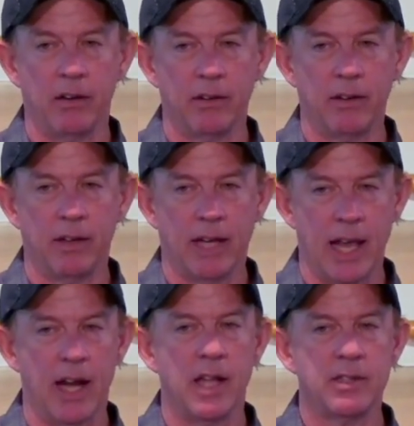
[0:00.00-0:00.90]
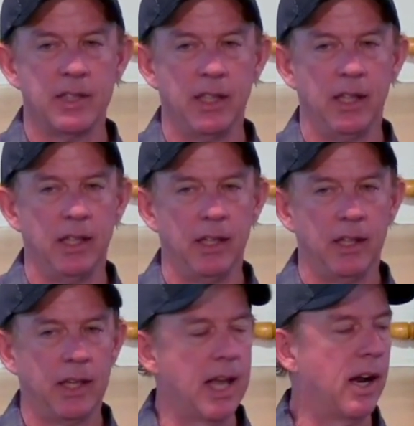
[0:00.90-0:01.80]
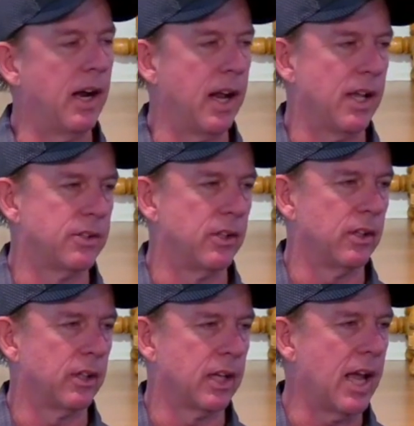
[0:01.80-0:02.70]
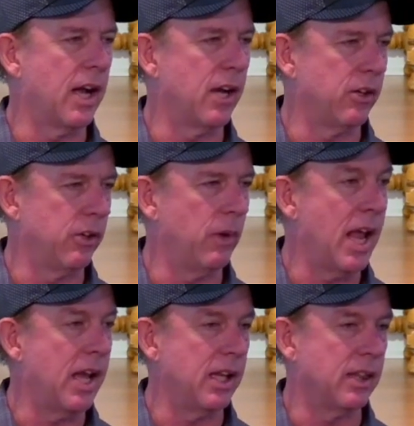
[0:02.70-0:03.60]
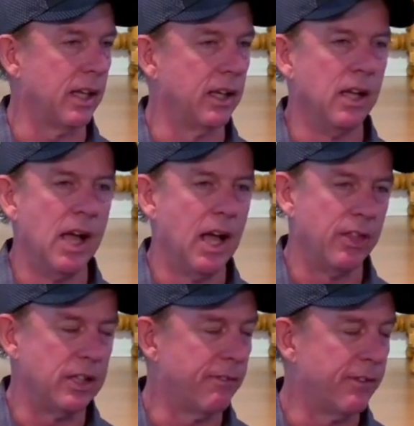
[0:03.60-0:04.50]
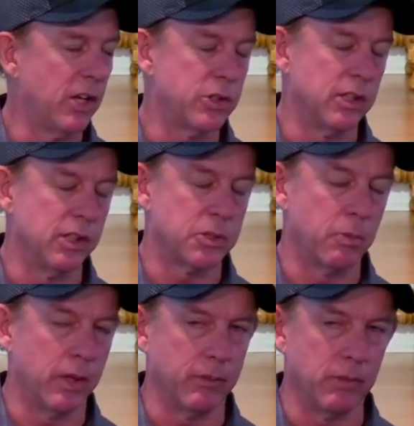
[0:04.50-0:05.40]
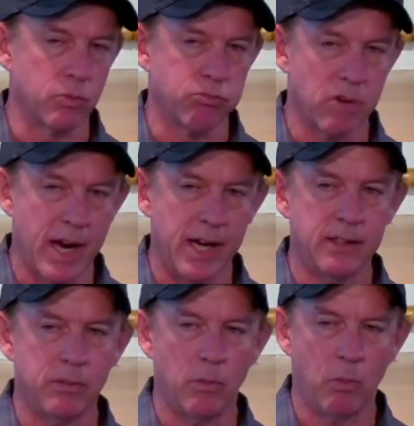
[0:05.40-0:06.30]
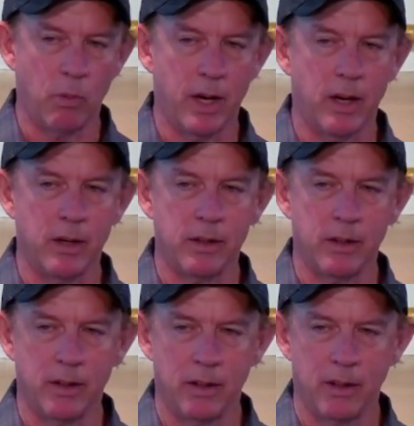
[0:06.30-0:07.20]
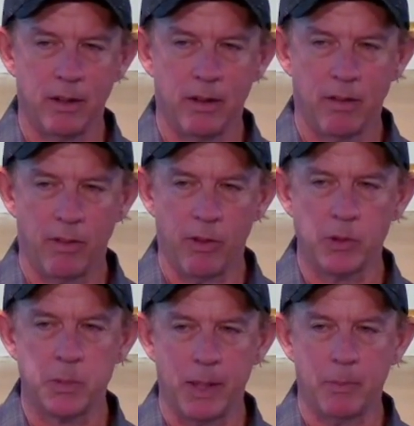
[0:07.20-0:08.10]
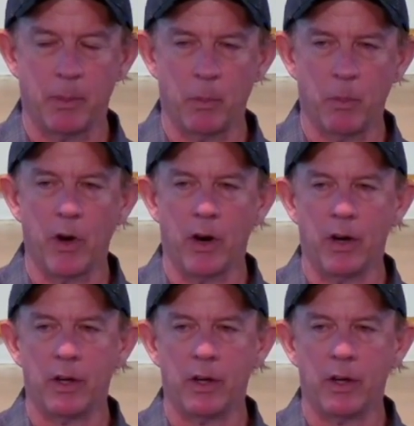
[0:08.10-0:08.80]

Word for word: cannot see, cannot answer, cannot do anything. The devotion this morning was right where those people were